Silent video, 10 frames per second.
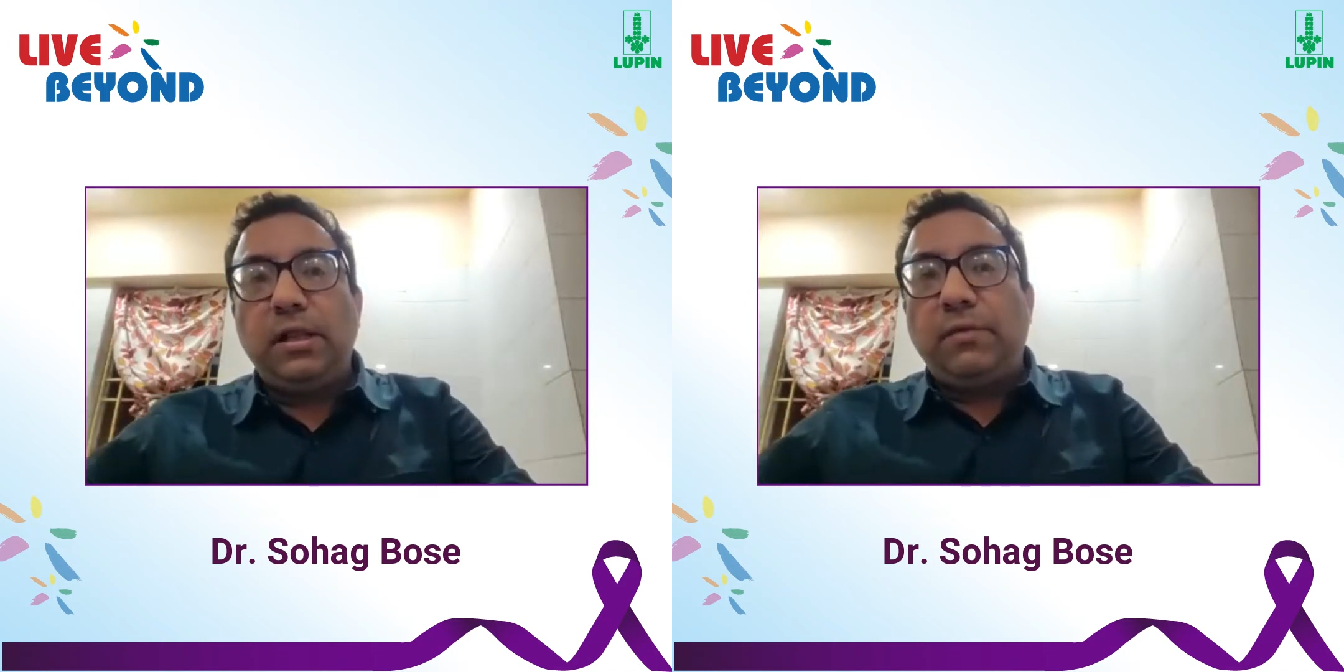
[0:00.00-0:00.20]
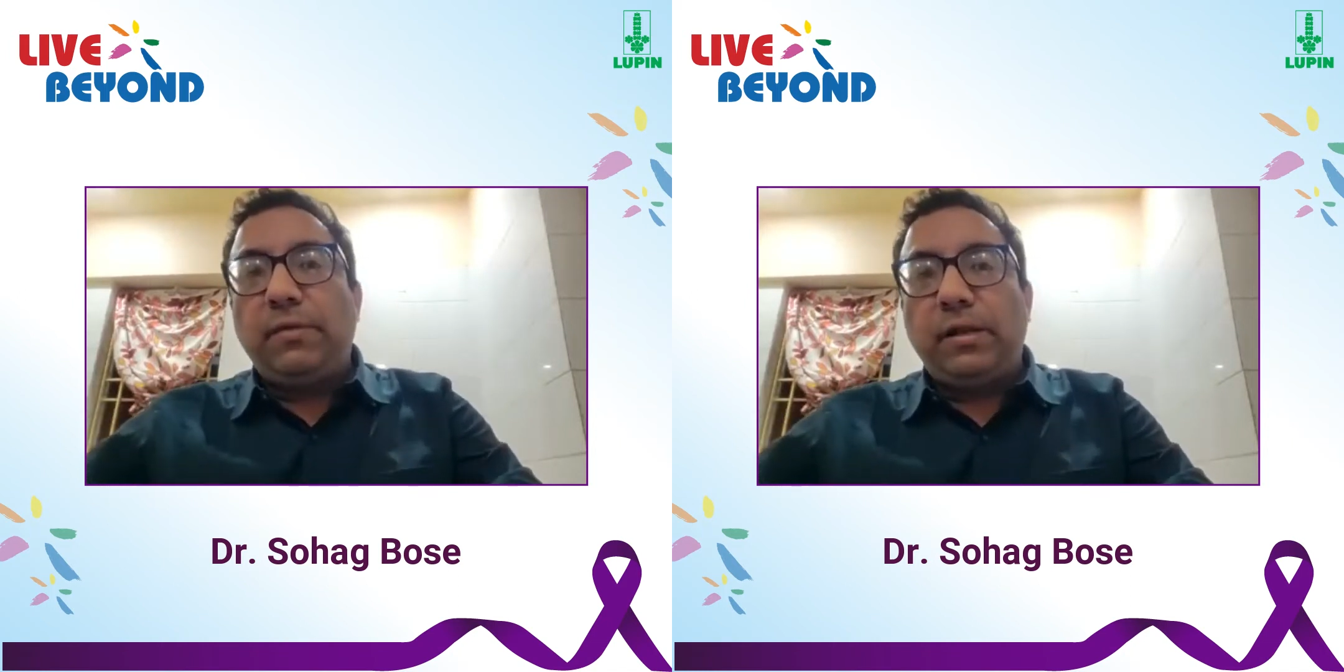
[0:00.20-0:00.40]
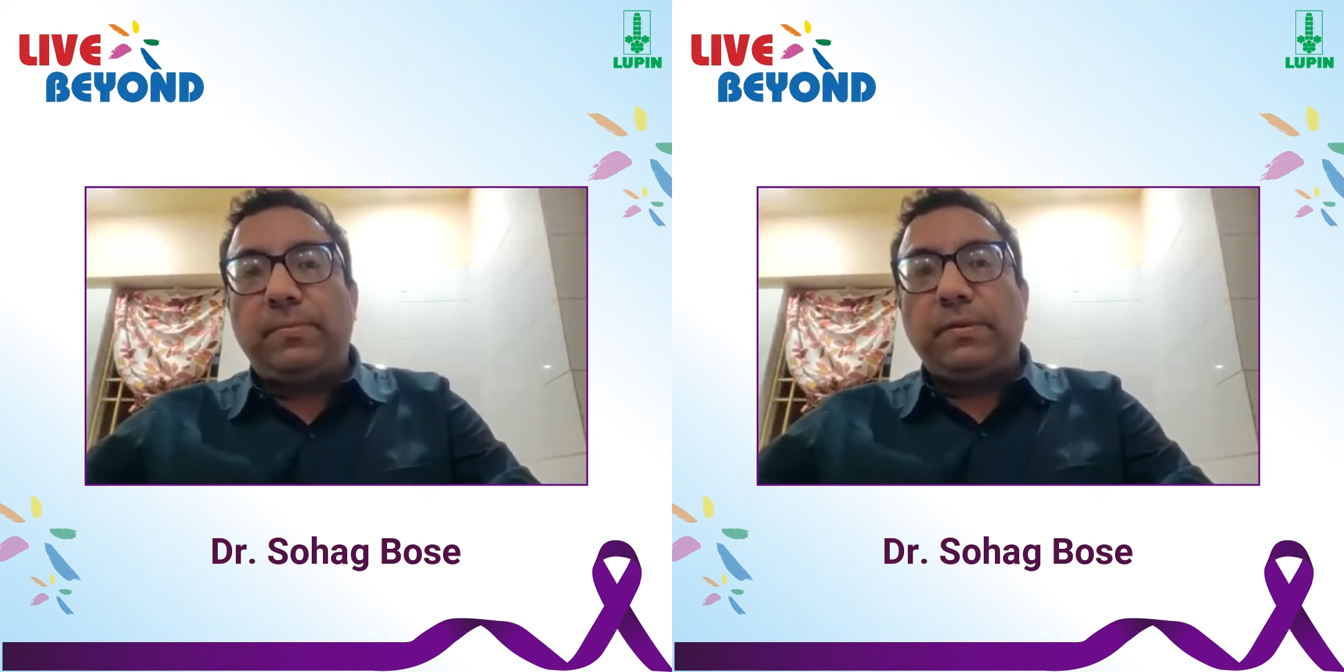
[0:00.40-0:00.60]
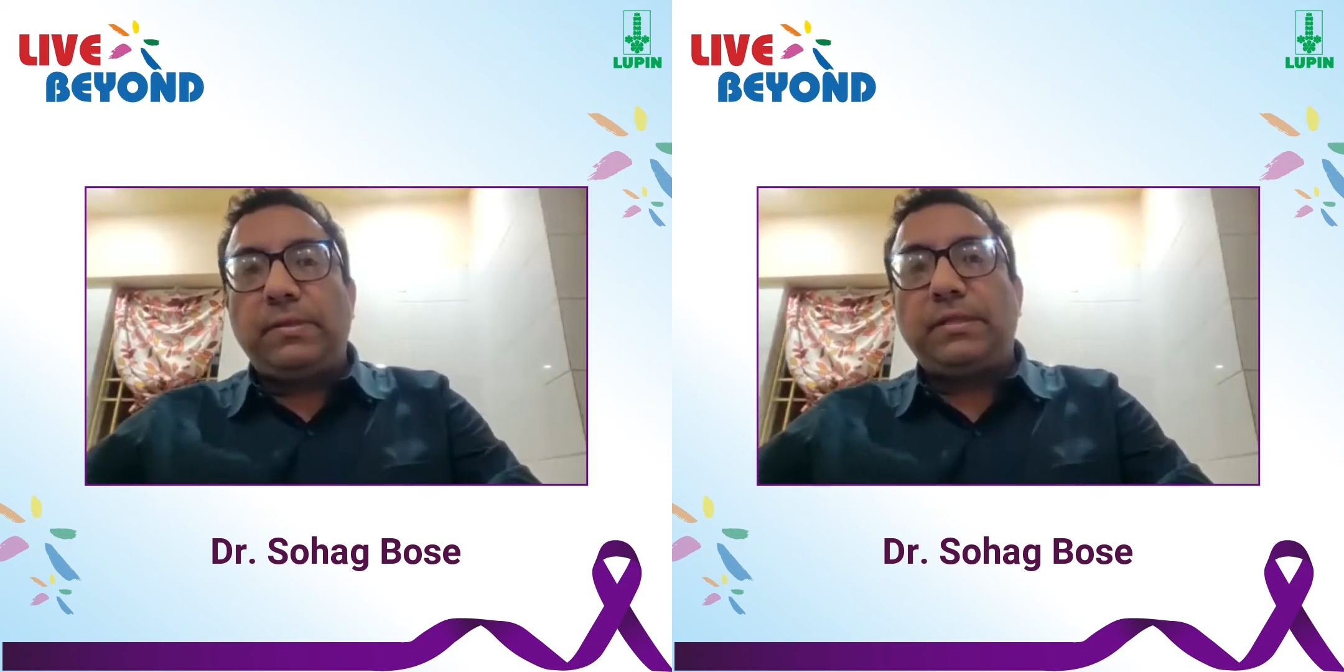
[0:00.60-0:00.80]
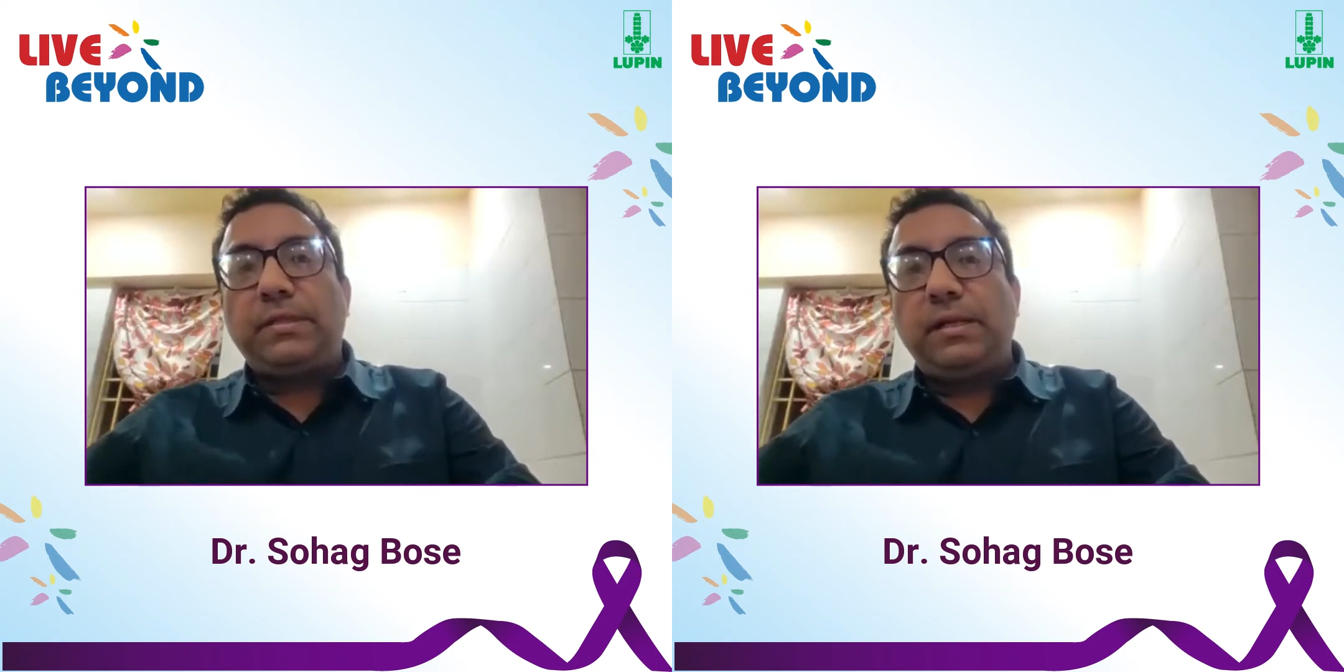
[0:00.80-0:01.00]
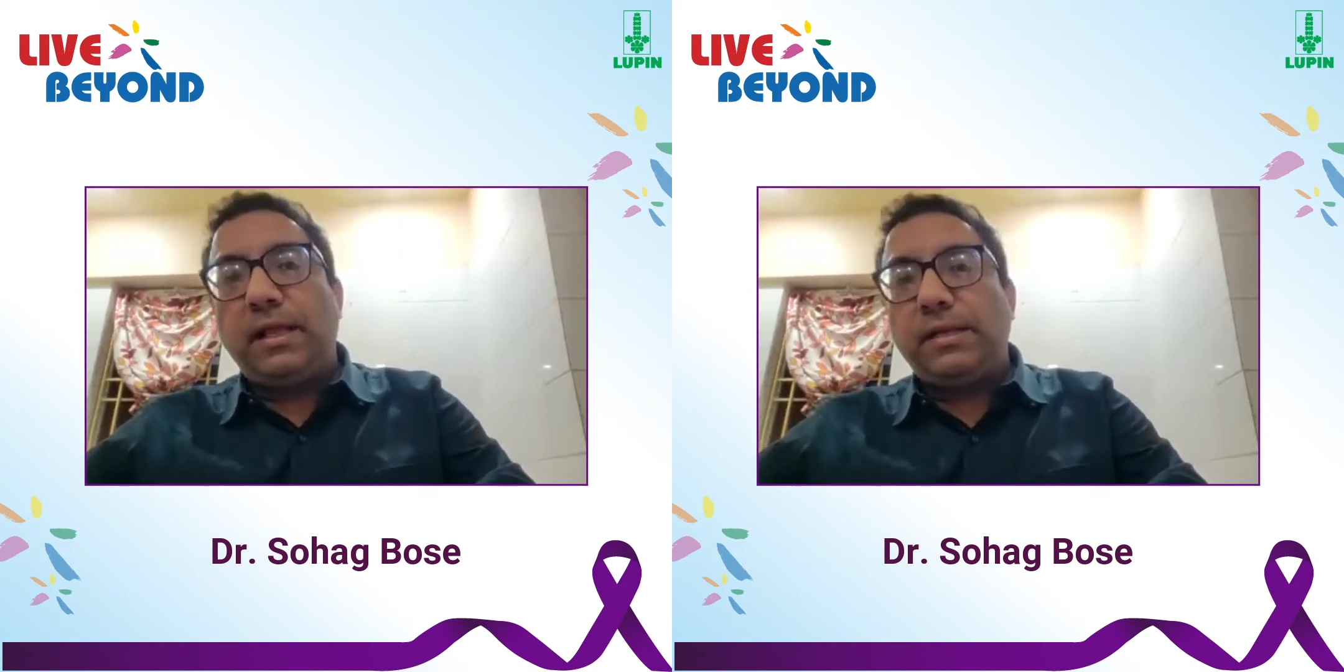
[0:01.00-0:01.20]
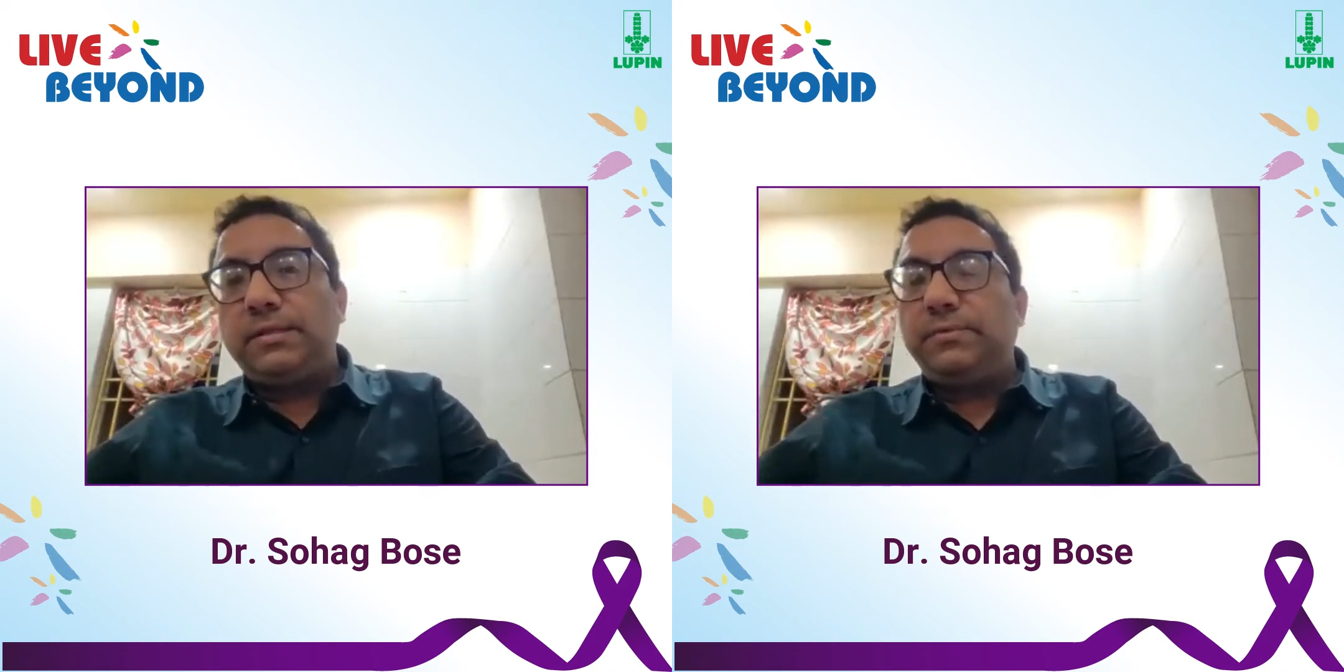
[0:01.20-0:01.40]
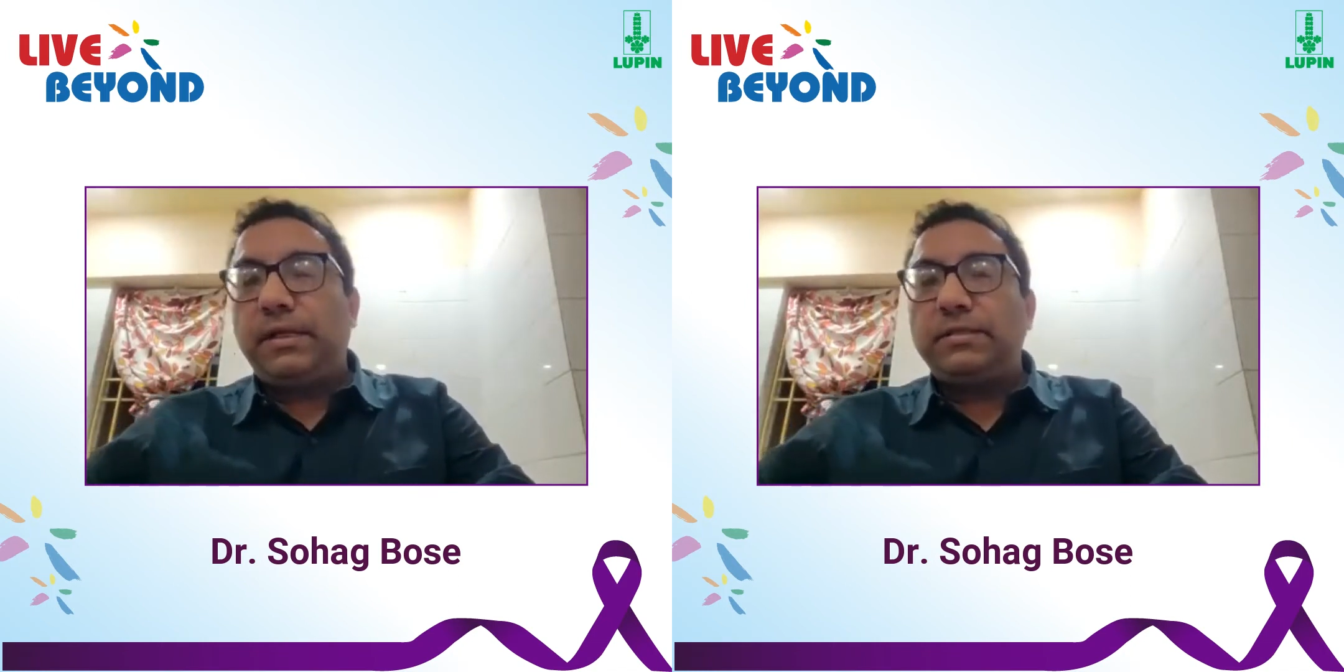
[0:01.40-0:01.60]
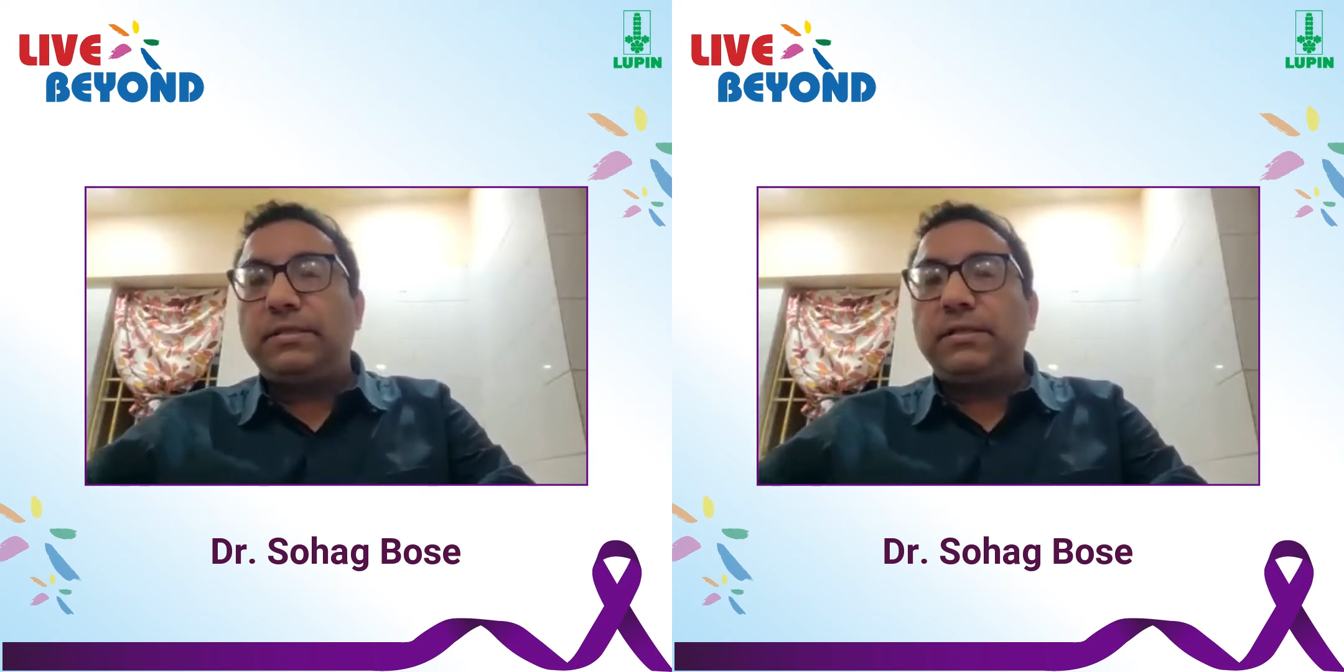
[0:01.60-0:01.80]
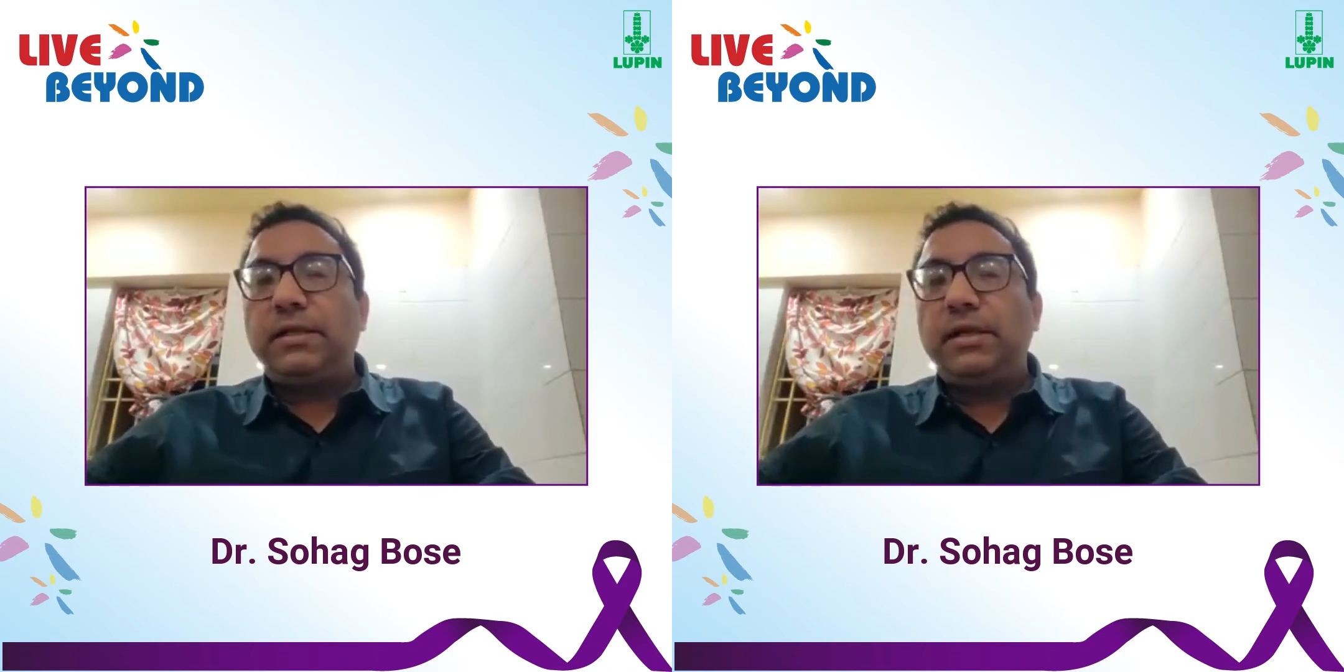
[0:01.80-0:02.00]
when a person has, we can
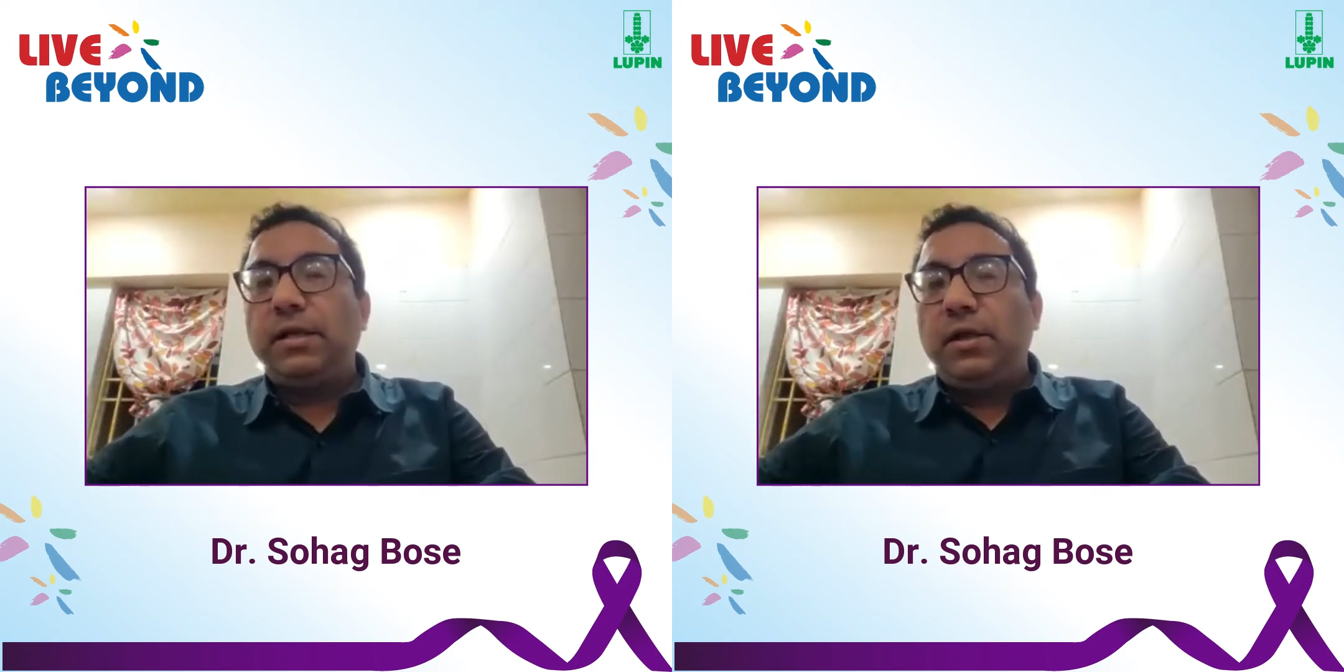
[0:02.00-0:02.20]
say,